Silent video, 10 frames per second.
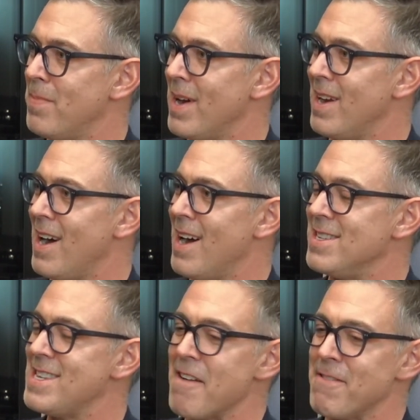
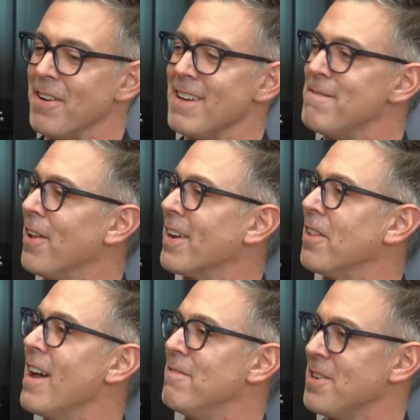but definitely felt like a
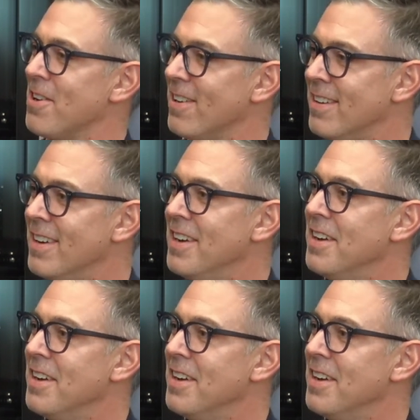left turn